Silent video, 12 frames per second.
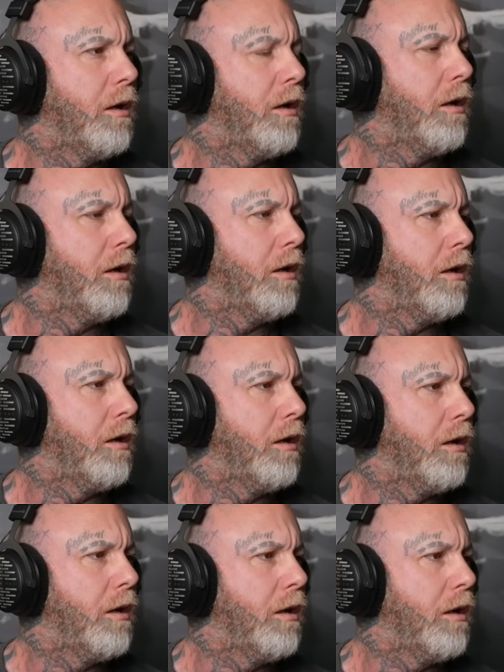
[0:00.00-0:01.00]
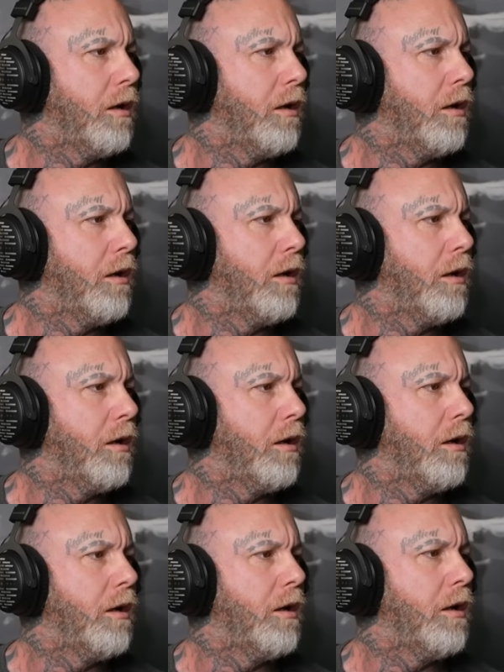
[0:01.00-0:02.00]

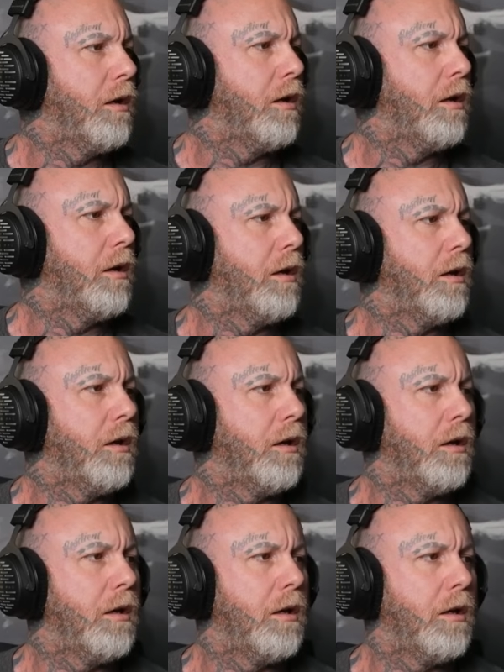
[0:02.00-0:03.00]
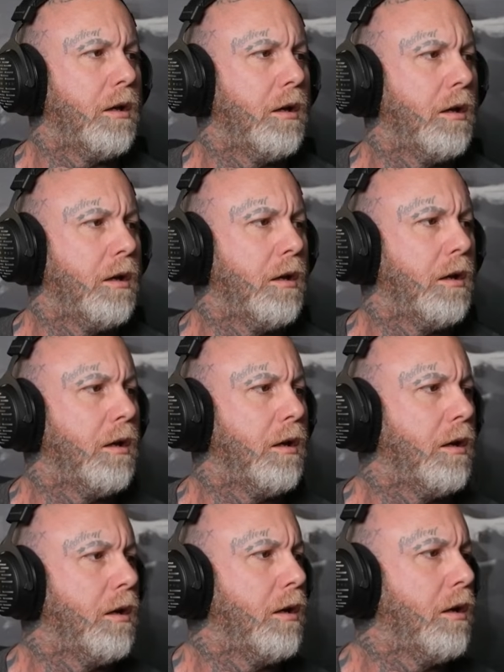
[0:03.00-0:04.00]

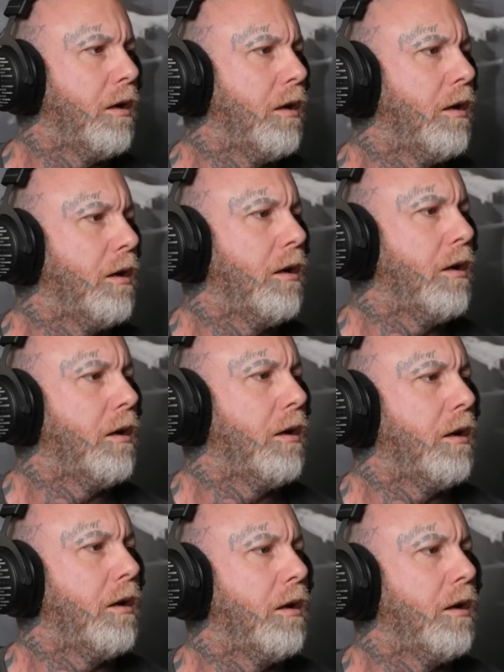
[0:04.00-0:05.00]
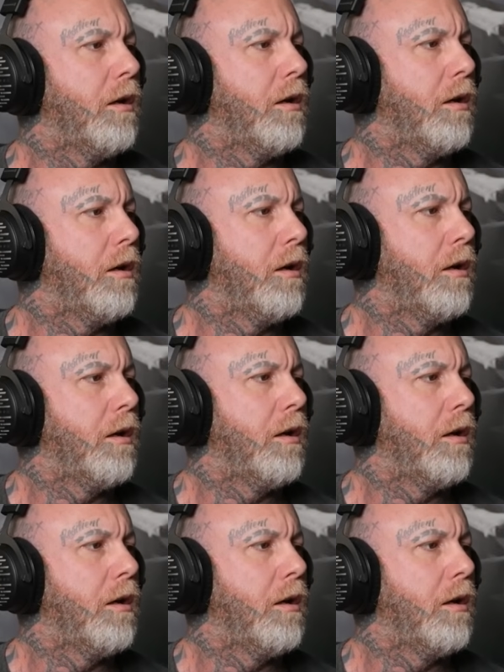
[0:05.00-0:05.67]
[no speech]